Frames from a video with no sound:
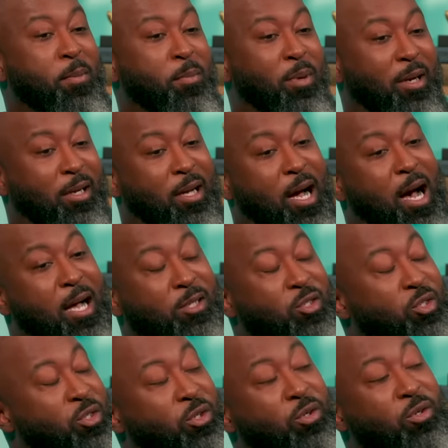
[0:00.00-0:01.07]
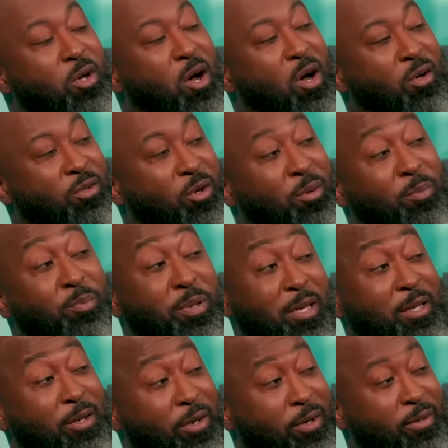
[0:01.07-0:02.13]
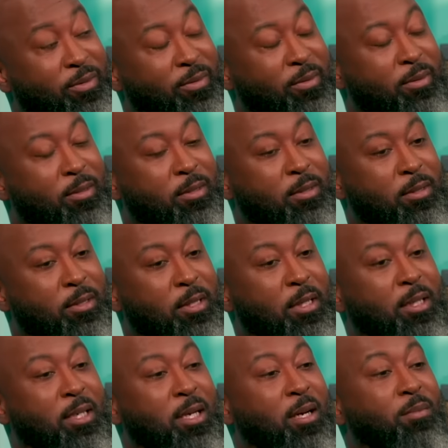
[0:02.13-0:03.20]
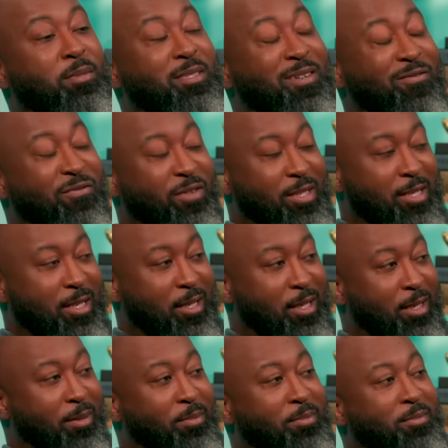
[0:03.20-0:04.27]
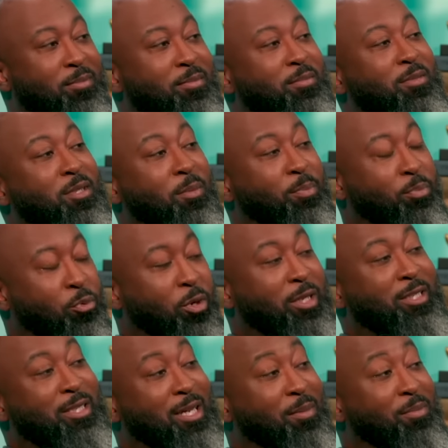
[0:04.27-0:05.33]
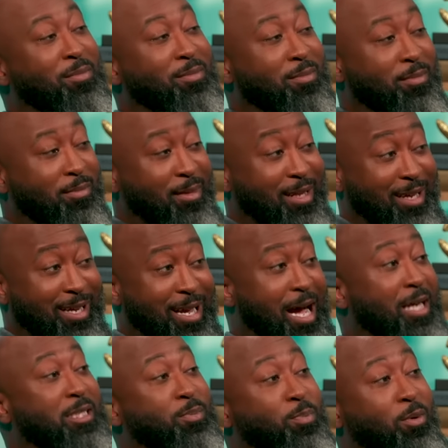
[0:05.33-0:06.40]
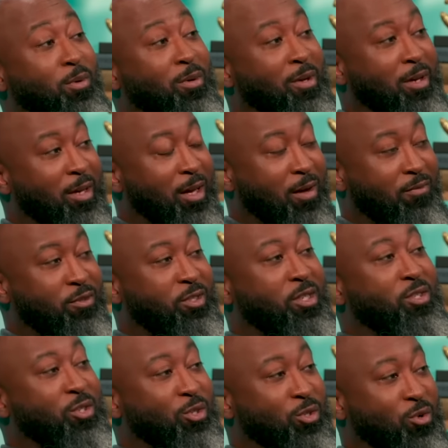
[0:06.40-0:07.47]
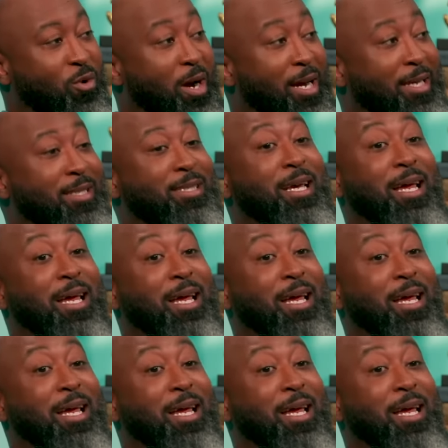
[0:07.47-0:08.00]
But God still called on Peter to come to visit him, to preach him the gospel of Jesus Christ.